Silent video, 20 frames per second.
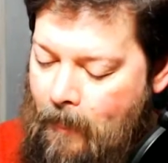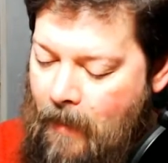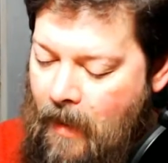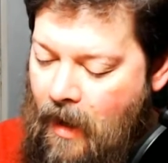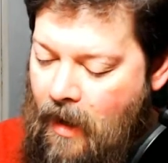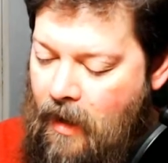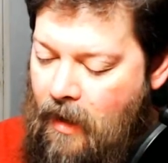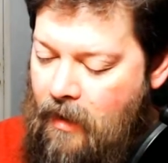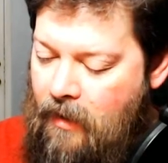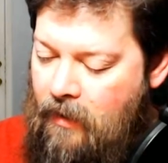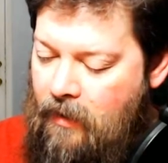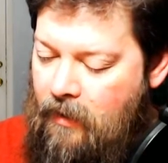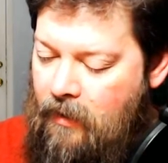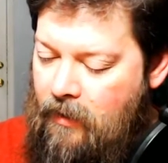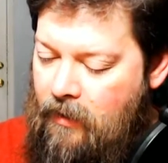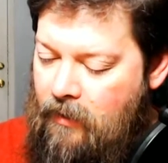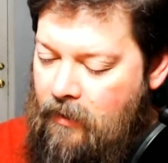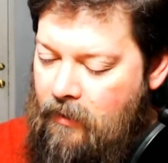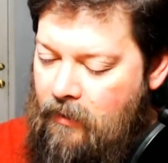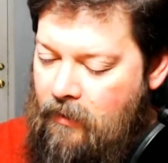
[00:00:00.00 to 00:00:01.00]

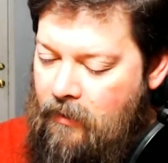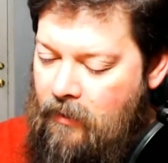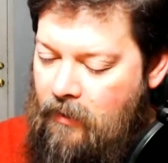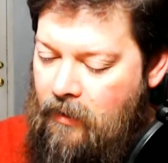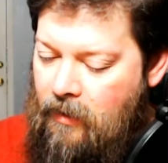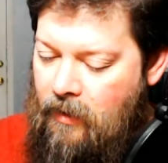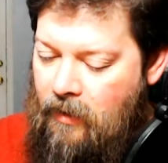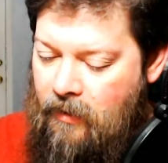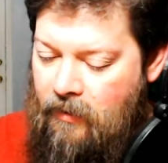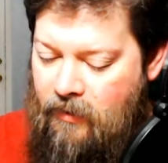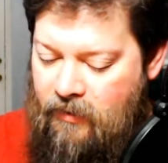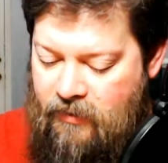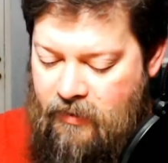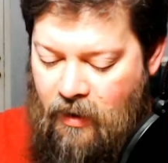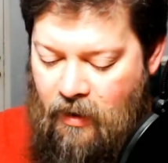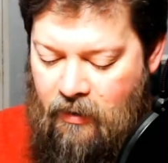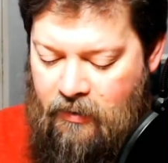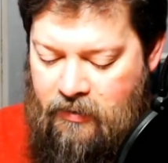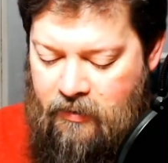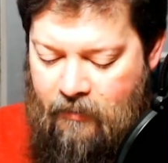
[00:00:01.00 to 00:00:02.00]
it
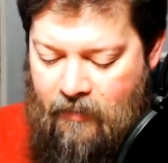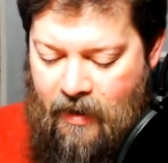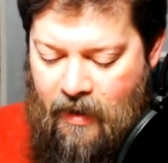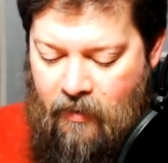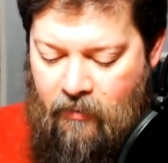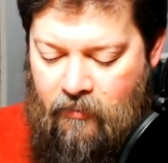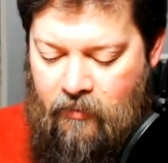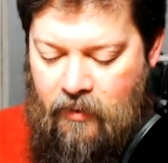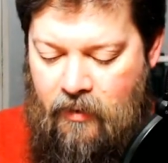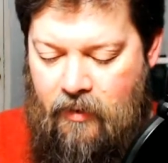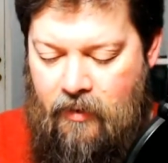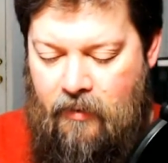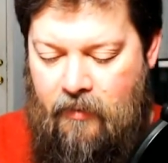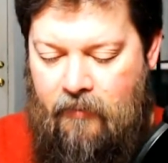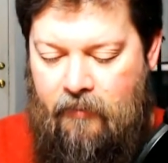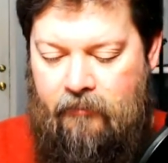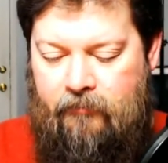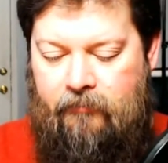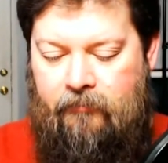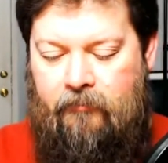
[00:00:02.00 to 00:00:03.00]
talks about,
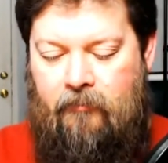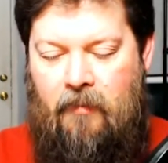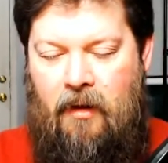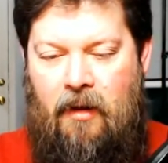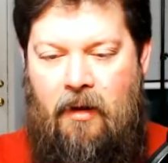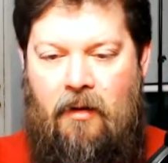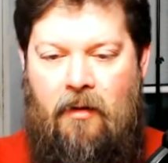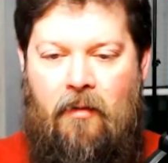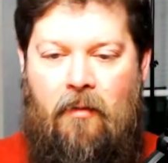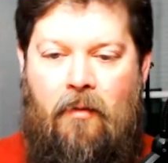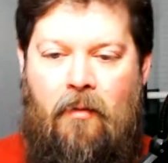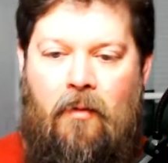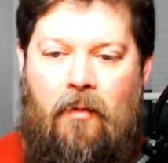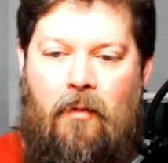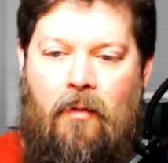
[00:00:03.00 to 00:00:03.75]
you know,